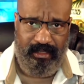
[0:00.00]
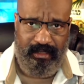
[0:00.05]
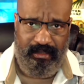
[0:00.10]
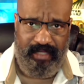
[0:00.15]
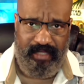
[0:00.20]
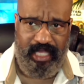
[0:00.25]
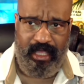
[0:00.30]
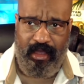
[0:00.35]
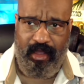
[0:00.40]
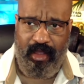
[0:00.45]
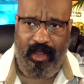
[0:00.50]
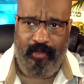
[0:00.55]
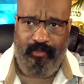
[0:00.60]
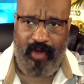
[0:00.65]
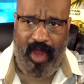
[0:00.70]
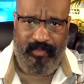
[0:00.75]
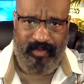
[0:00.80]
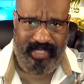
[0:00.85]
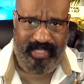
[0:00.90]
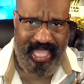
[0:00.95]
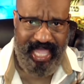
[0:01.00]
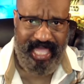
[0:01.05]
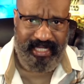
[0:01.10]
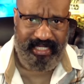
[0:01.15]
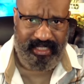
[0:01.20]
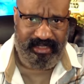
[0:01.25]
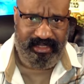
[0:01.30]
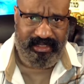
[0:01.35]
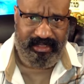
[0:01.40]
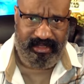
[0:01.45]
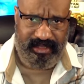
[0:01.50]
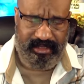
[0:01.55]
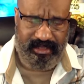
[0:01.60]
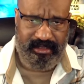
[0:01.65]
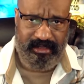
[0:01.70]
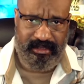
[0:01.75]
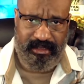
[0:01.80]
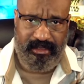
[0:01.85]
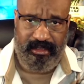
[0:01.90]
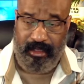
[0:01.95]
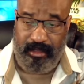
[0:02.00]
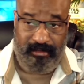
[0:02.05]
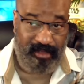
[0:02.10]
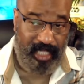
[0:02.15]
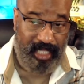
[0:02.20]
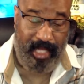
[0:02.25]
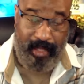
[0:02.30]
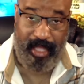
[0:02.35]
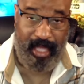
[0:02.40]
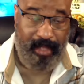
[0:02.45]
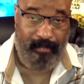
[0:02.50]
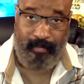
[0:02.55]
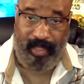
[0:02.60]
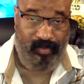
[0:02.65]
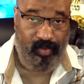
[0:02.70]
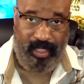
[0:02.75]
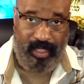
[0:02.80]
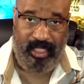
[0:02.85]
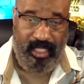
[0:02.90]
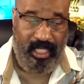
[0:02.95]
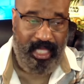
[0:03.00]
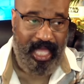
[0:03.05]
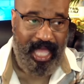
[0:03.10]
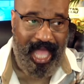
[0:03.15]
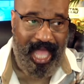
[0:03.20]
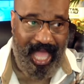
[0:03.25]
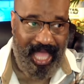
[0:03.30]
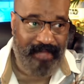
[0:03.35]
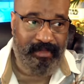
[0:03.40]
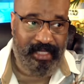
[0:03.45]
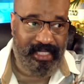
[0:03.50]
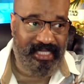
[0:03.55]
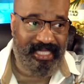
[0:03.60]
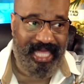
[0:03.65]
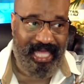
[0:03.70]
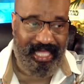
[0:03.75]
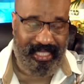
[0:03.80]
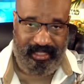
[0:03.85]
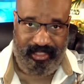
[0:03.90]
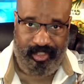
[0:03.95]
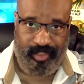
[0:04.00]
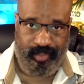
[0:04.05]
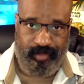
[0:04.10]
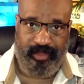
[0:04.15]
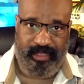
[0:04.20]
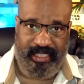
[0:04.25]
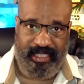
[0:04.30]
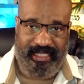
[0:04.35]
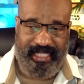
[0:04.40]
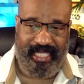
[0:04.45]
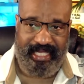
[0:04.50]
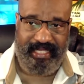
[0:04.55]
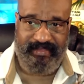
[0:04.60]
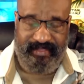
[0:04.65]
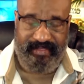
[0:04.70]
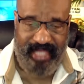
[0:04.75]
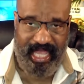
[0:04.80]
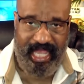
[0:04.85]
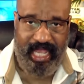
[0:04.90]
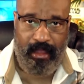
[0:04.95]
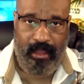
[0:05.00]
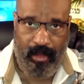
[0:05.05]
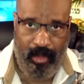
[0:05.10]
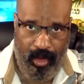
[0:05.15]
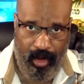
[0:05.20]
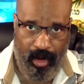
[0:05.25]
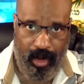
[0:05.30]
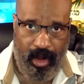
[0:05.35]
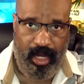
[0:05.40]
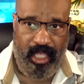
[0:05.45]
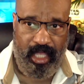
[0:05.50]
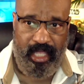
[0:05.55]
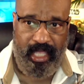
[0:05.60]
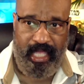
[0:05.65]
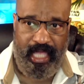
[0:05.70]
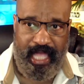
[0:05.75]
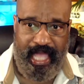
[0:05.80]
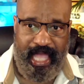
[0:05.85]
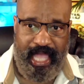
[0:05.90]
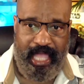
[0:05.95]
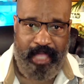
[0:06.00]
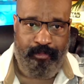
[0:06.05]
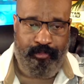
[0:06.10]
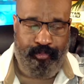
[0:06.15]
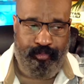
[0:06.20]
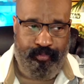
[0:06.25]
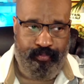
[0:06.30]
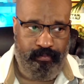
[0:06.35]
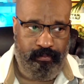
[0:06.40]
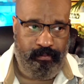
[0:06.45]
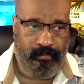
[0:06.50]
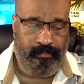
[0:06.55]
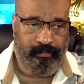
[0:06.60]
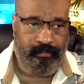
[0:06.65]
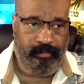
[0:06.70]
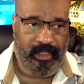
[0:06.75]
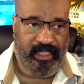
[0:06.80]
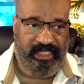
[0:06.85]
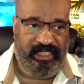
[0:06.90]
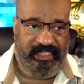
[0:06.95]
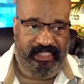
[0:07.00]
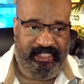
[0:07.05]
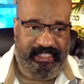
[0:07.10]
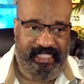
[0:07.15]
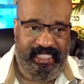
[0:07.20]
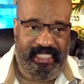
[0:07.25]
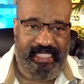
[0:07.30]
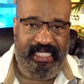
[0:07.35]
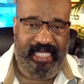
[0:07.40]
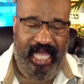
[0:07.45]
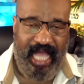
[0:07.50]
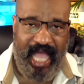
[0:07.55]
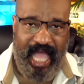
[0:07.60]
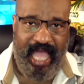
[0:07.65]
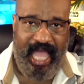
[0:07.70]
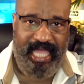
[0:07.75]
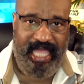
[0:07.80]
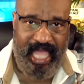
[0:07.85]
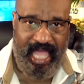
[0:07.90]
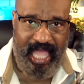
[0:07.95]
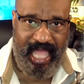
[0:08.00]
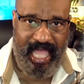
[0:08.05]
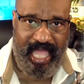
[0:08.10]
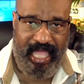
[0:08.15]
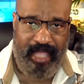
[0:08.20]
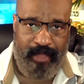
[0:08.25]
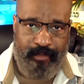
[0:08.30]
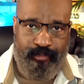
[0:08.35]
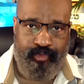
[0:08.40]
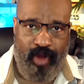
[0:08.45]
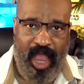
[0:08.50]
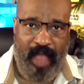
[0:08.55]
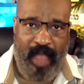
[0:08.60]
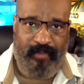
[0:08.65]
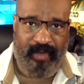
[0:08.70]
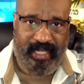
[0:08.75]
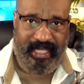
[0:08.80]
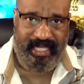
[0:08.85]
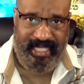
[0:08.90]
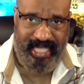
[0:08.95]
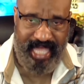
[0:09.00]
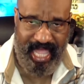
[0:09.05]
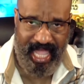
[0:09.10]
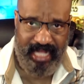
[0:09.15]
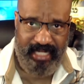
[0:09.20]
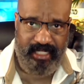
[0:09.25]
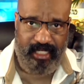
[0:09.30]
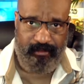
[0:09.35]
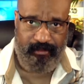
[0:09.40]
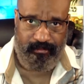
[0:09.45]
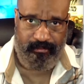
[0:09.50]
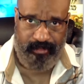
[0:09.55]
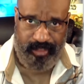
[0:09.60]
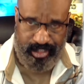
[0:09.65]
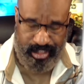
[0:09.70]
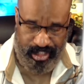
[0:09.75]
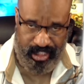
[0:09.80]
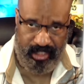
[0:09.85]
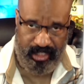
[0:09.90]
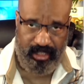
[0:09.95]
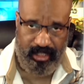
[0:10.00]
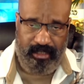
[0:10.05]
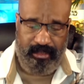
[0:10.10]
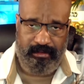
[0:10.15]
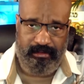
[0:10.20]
They are propagandists. By the way, I mean that literally, like they are a CIA propaganda machine.